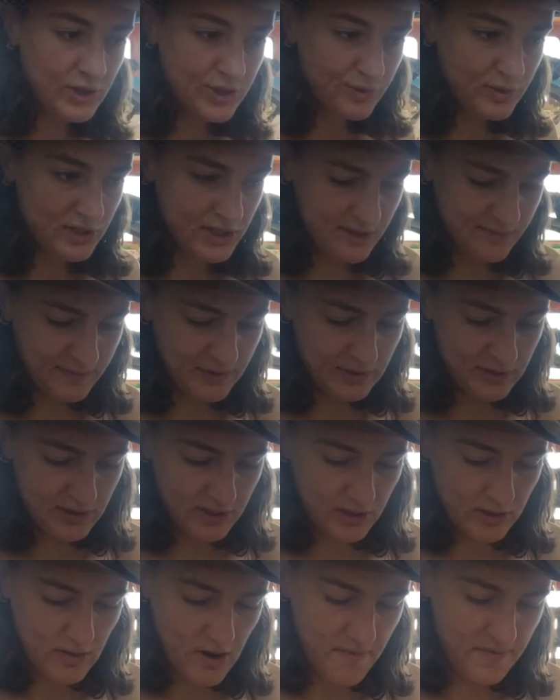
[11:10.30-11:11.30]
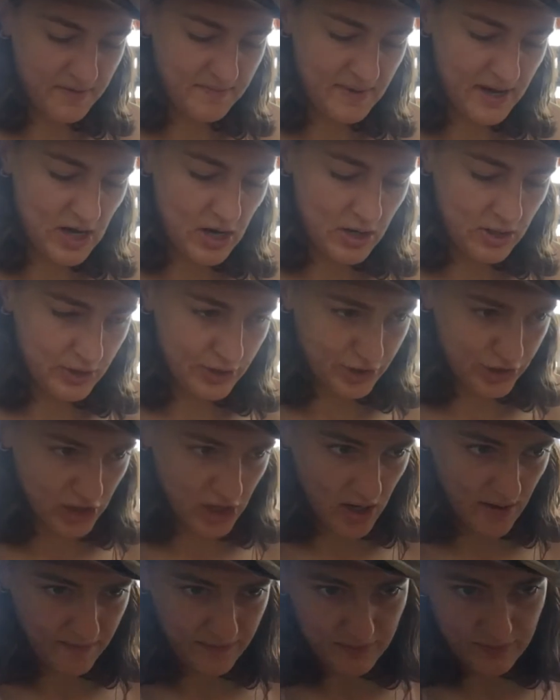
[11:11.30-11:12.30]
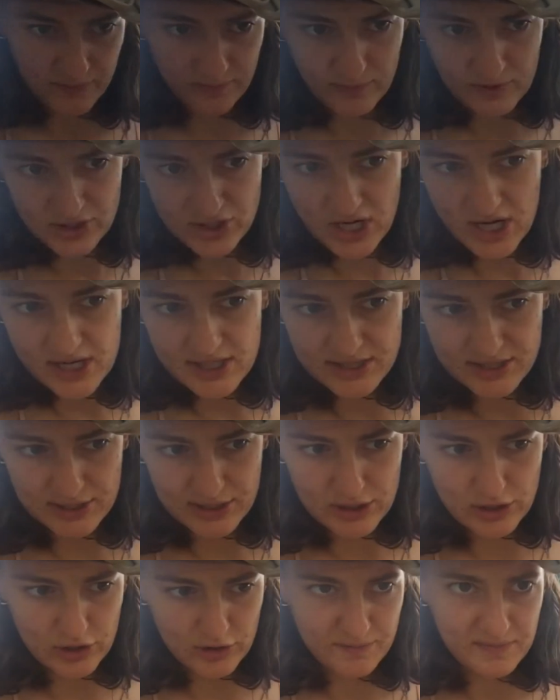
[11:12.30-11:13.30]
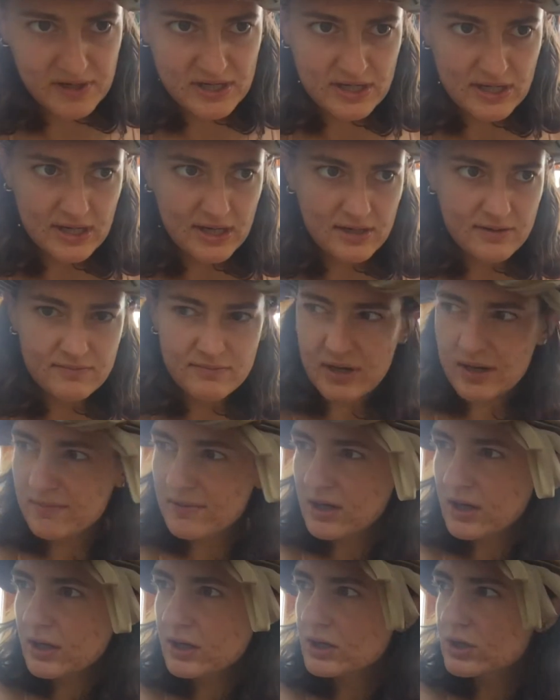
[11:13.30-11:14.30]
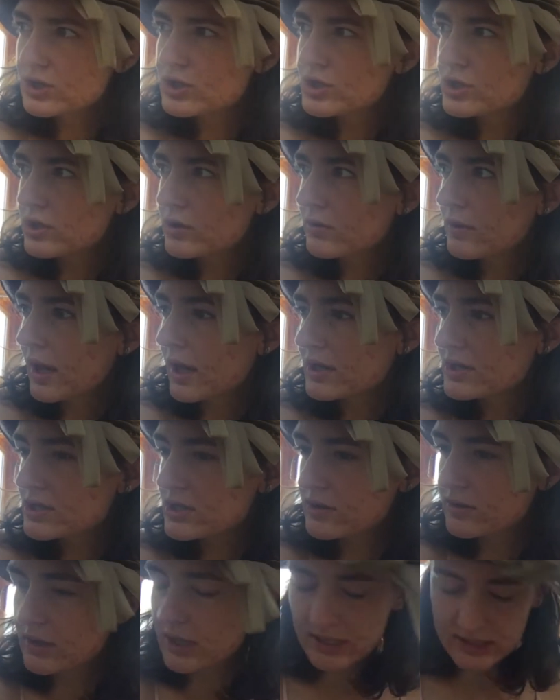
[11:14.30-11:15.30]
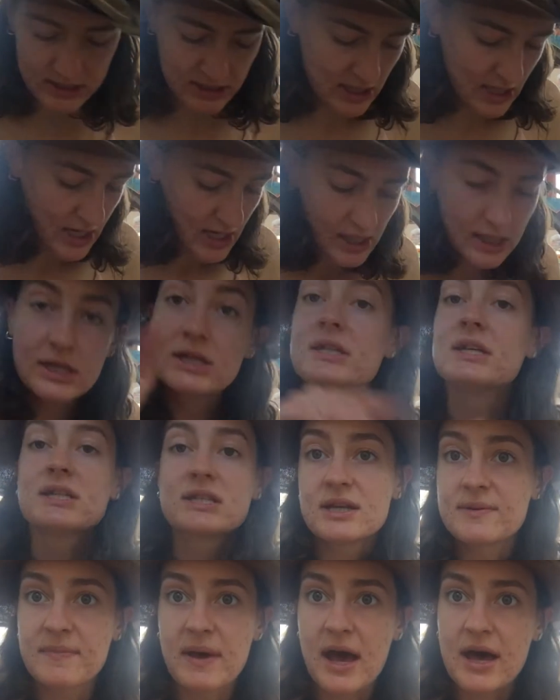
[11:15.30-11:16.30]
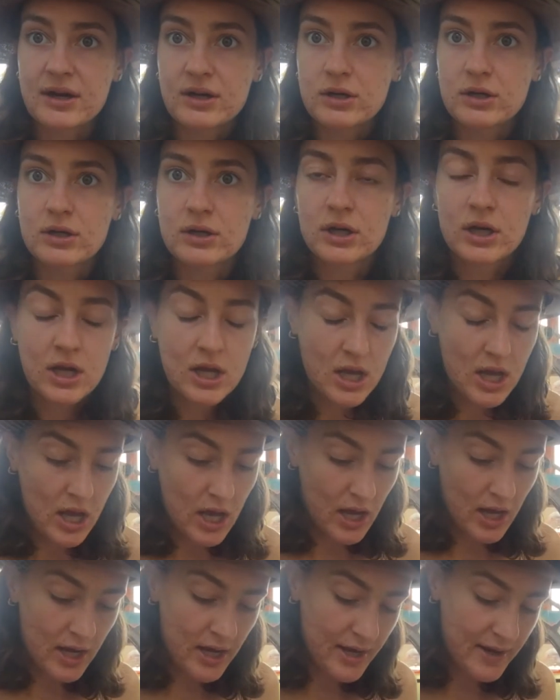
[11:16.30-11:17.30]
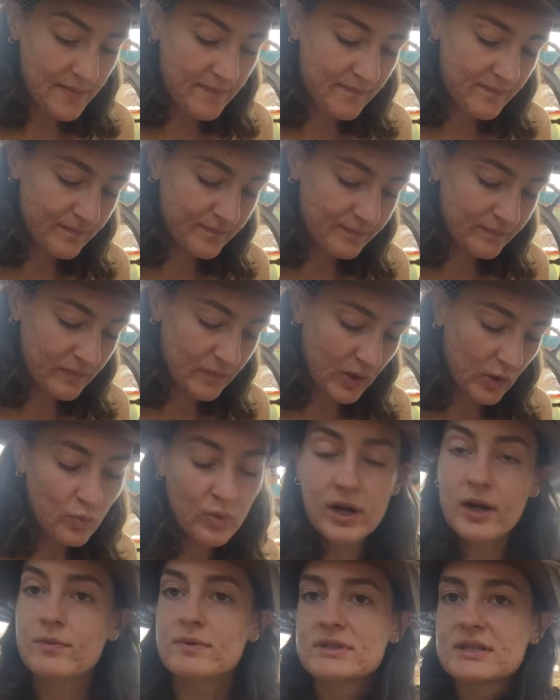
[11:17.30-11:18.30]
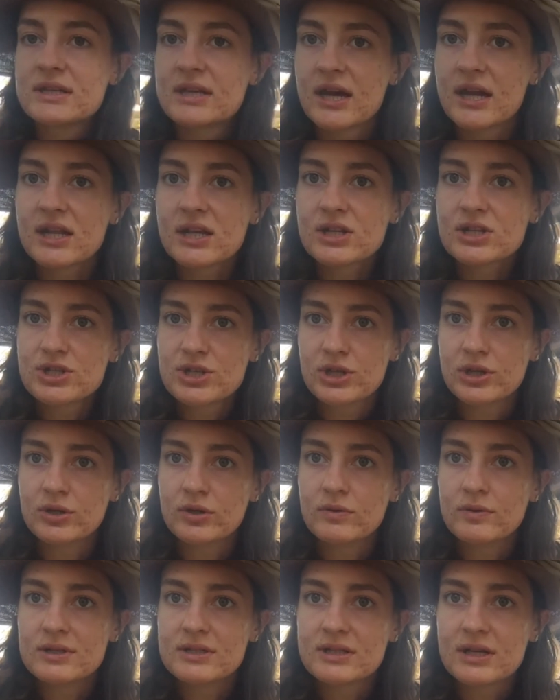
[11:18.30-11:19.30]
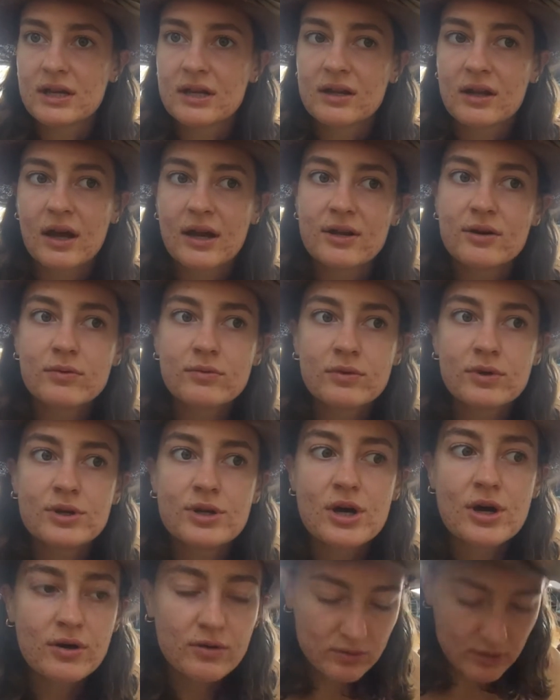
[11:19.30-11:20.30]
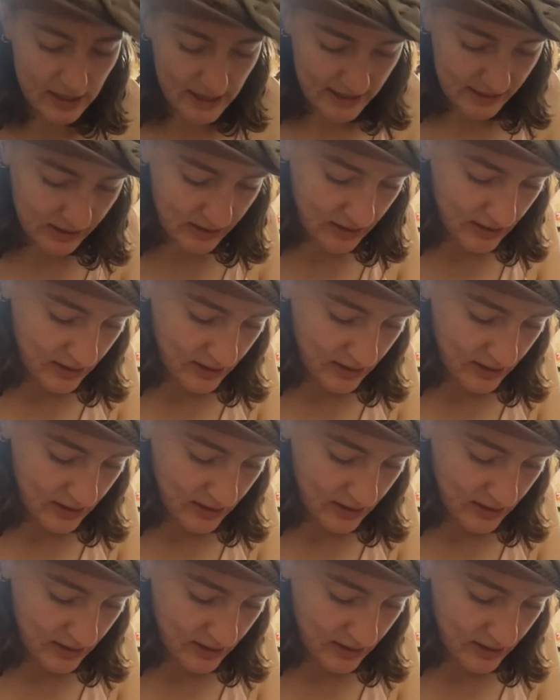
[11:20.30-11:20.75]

was supposed to go up in my art shop, which hasn't opened yet. Maybe I could show that to you guys. Doesn't matter. What I was getting to is that I don't know, like,